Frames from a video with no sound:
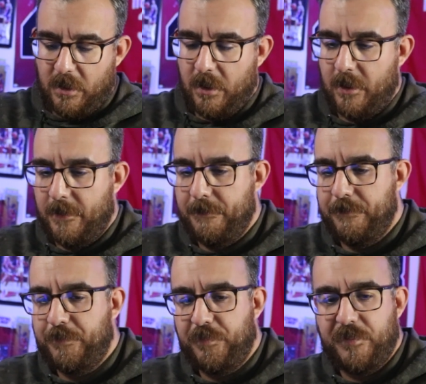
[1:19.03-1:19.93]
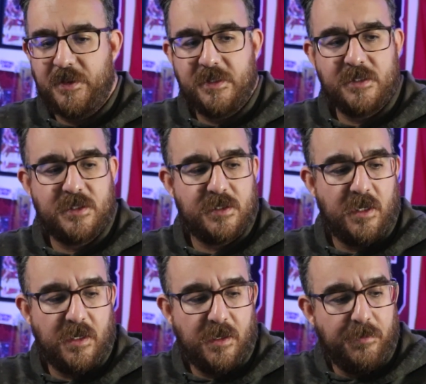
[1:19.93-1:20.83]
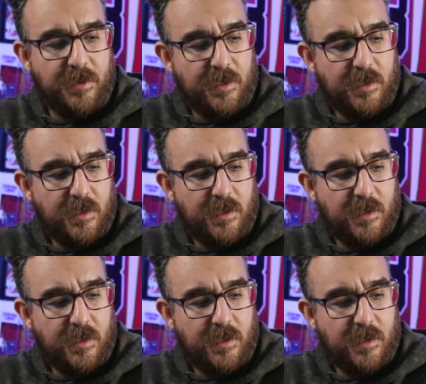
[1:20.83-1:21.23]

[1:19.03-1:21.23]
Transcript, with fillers: Um, this sub,